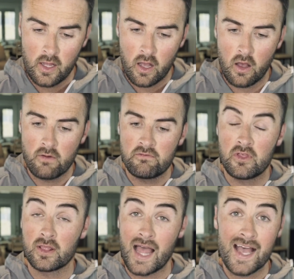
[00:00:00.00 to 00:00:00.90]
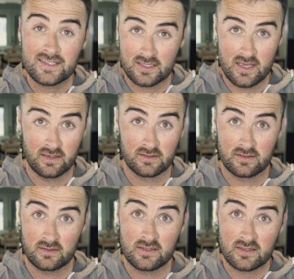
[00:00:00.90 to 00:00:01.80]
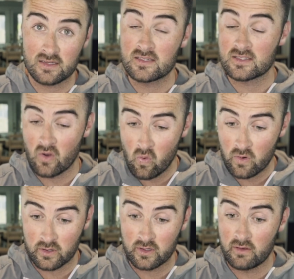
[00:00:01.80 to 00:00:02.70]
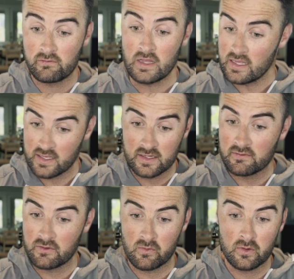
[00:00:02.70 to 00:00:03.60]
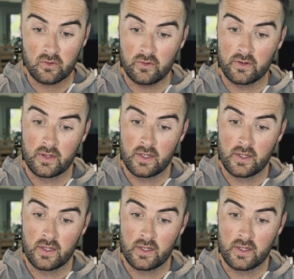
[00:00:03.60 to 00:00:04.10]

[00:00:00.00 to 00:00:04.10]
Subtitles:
of the last things, discusses the order of the end of the world.